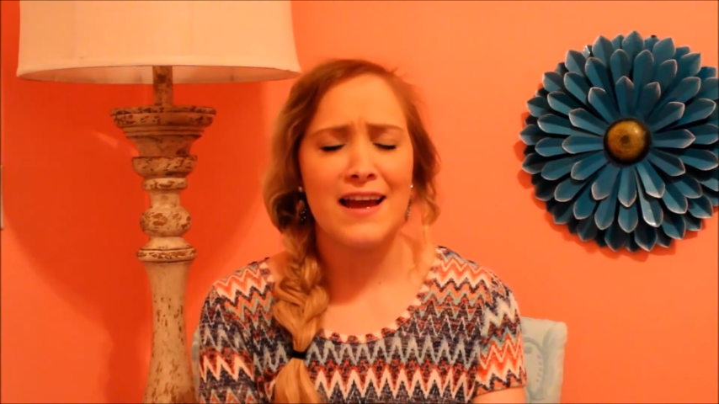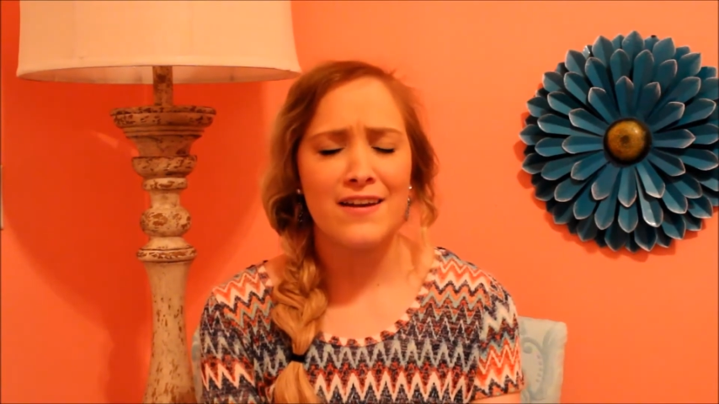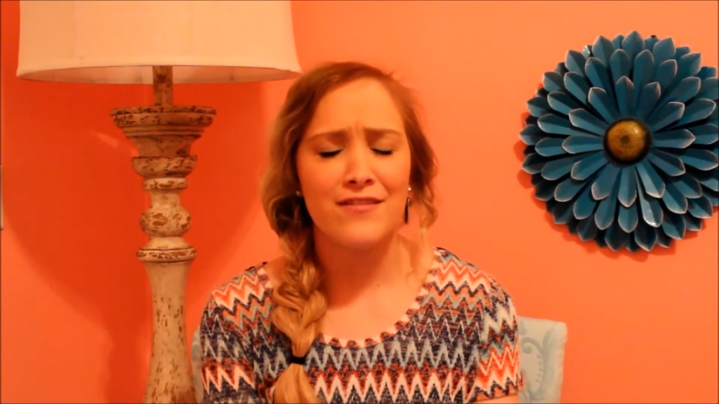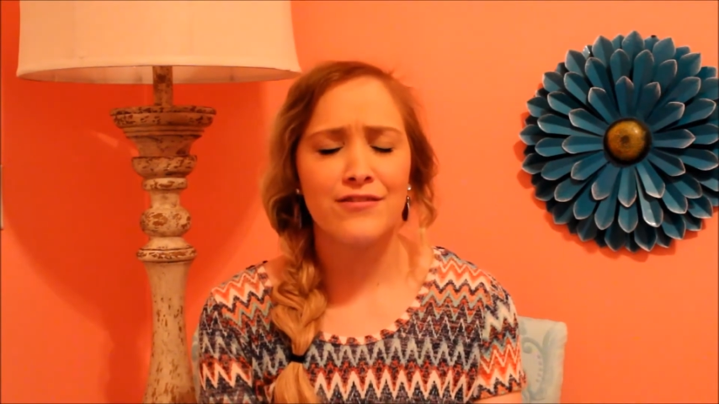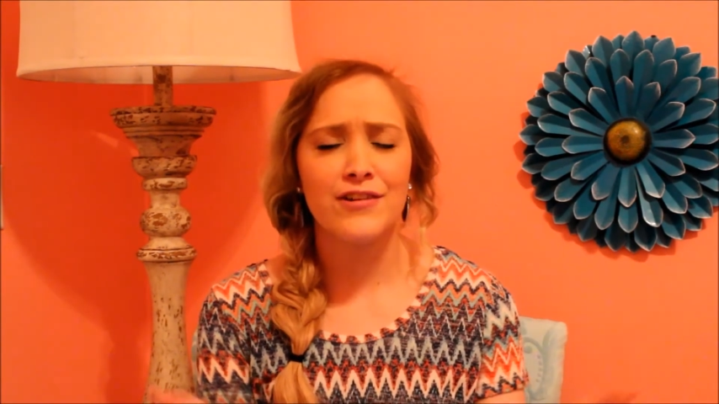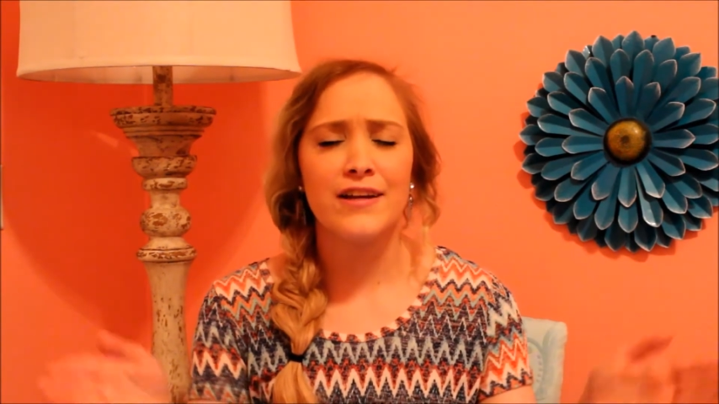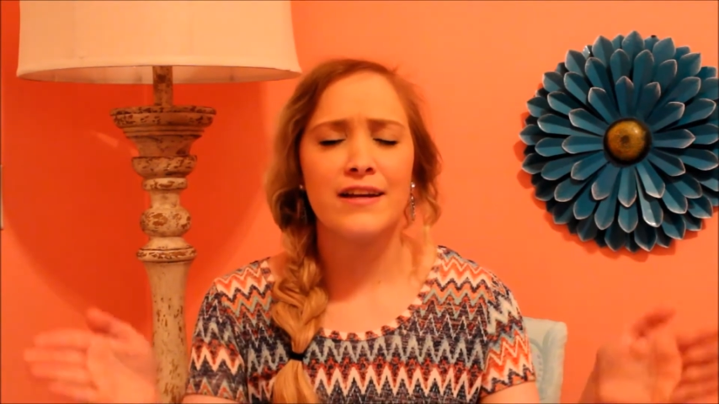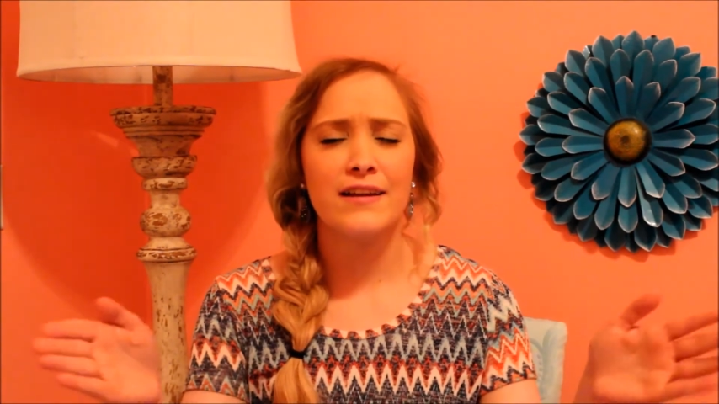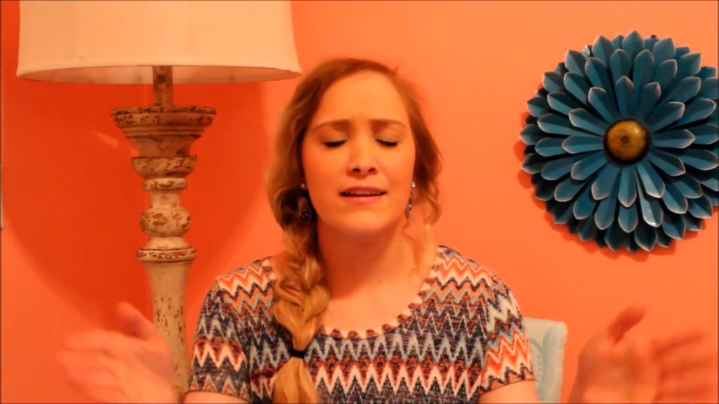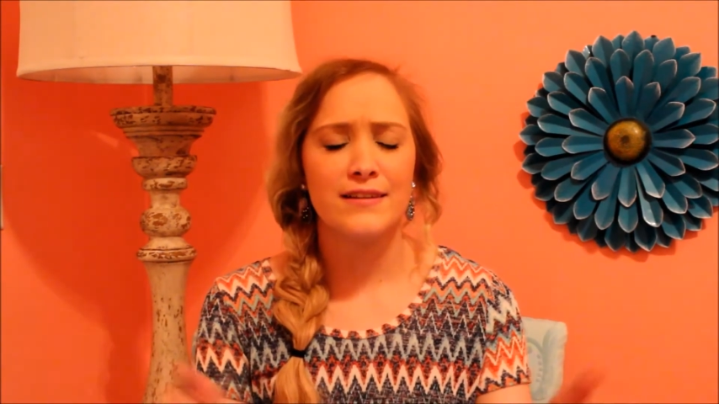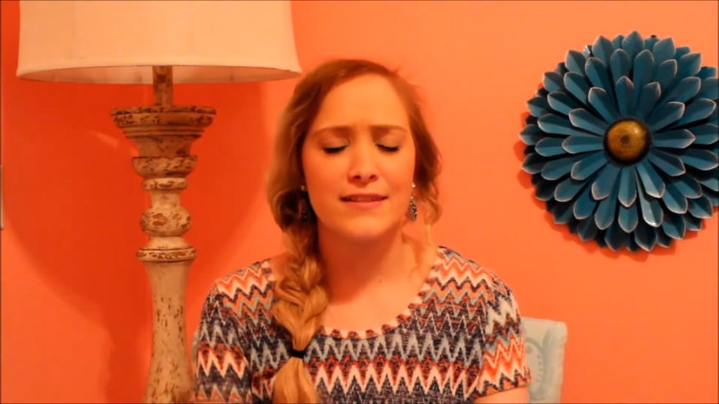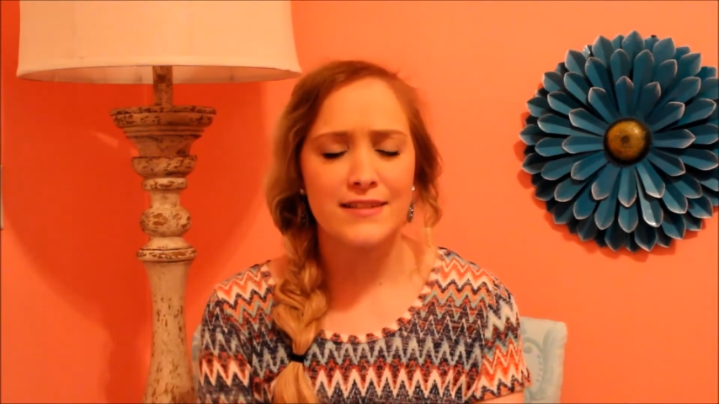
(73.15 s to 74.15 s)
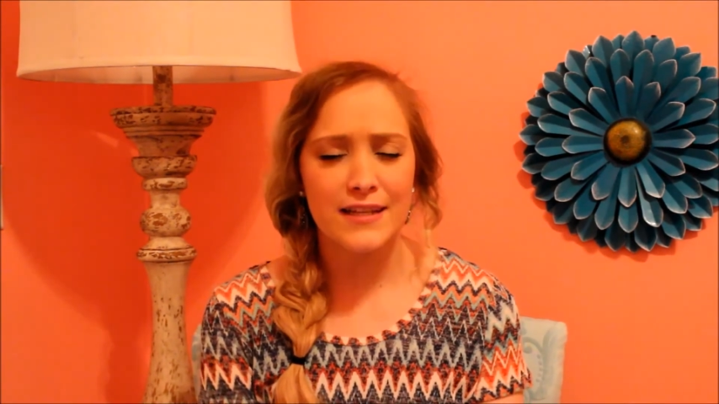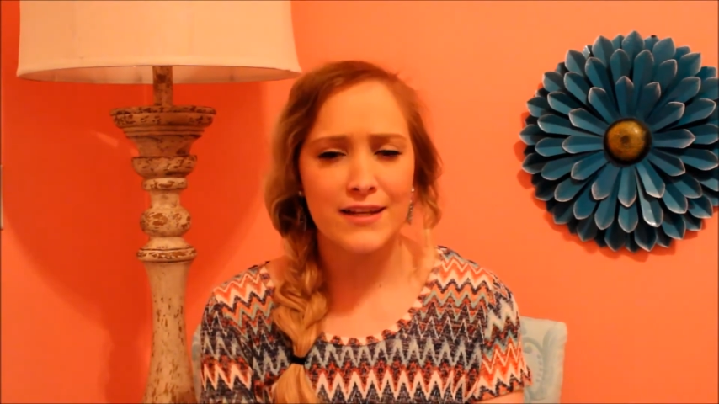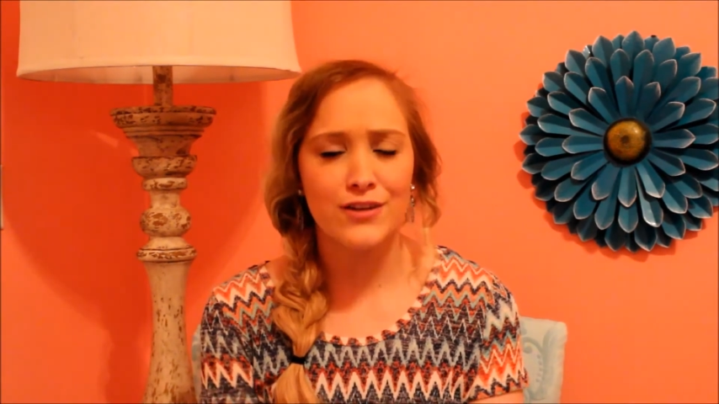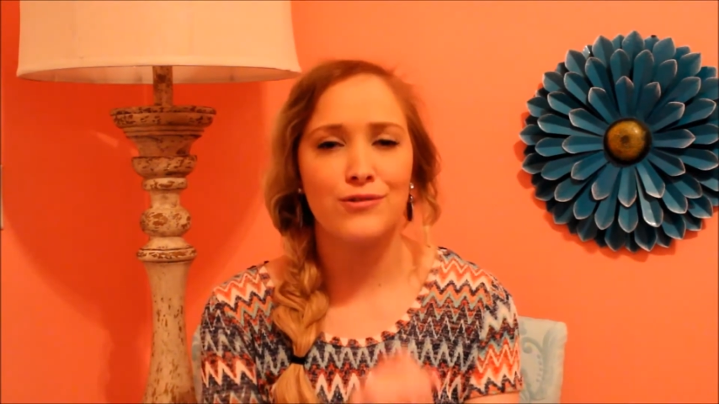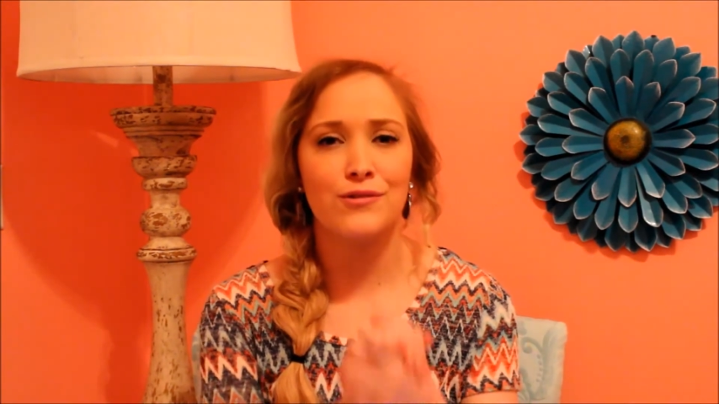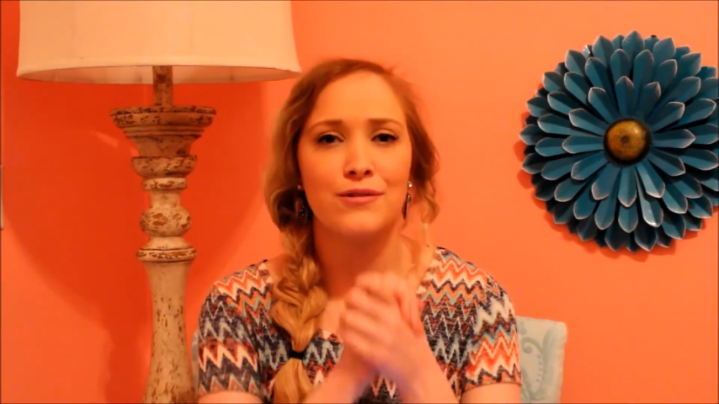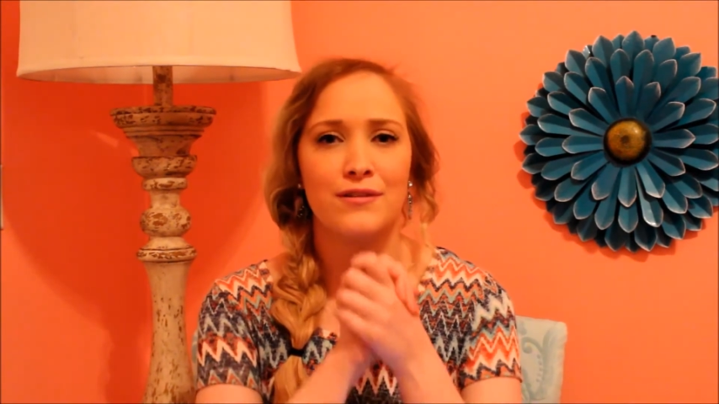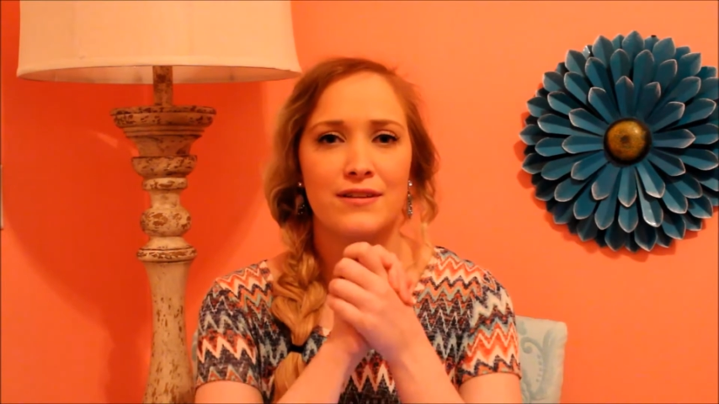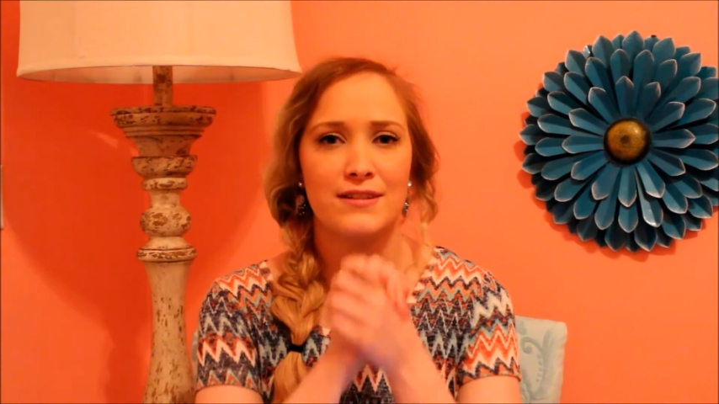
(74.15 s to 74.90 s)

every single